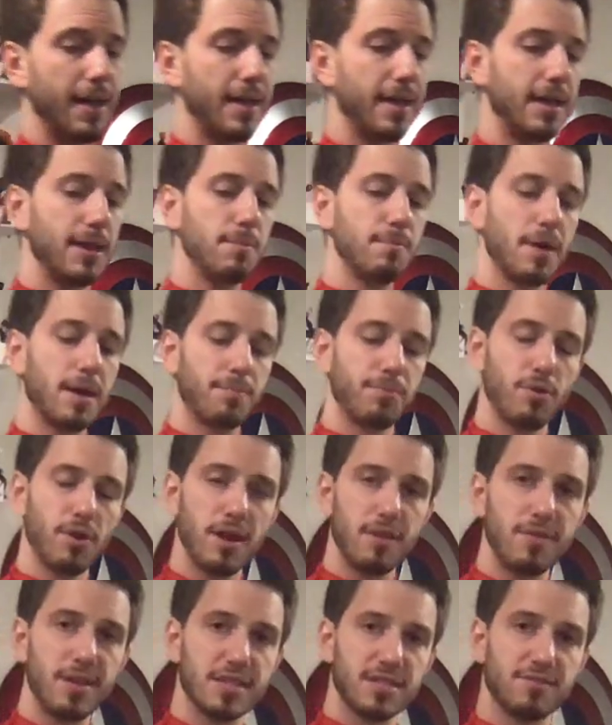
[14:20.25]
In my
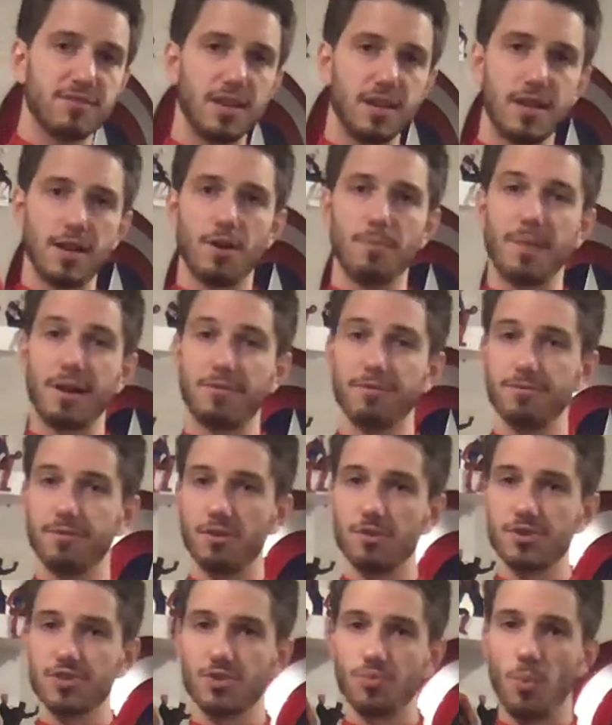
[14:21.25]
previous video, my
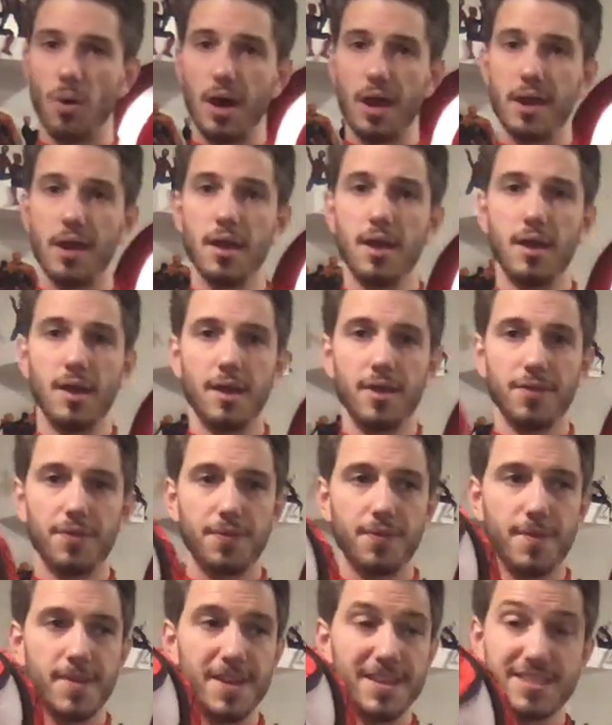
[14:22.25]
first one,
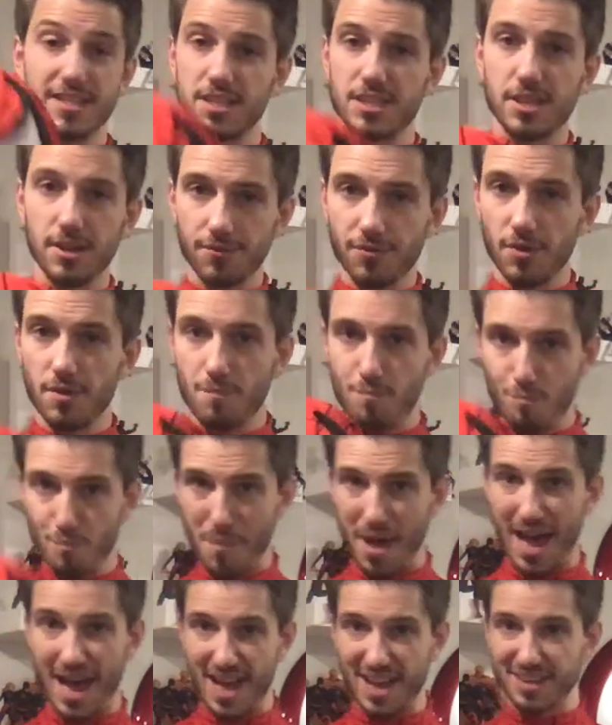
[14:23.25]
it's a different
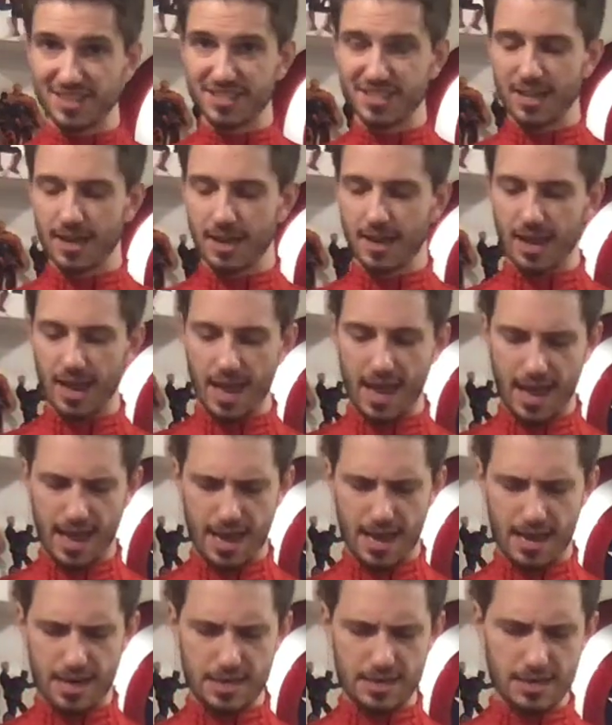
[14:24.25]
mask,
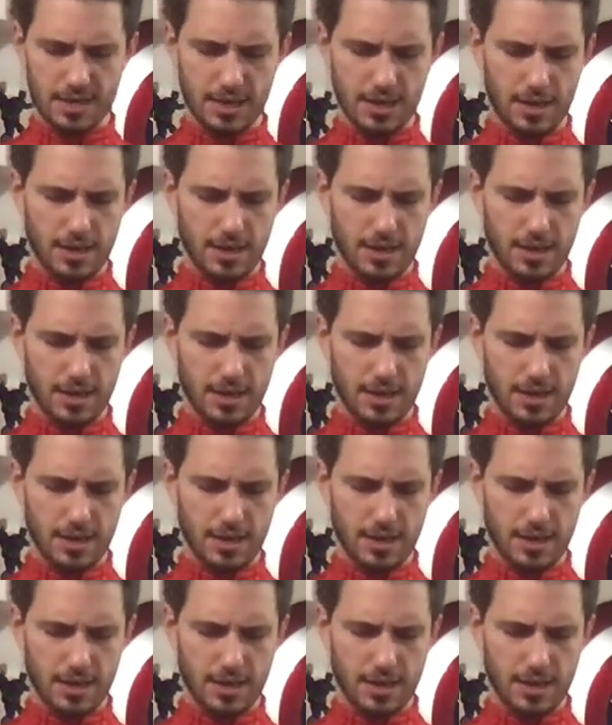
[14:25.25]
and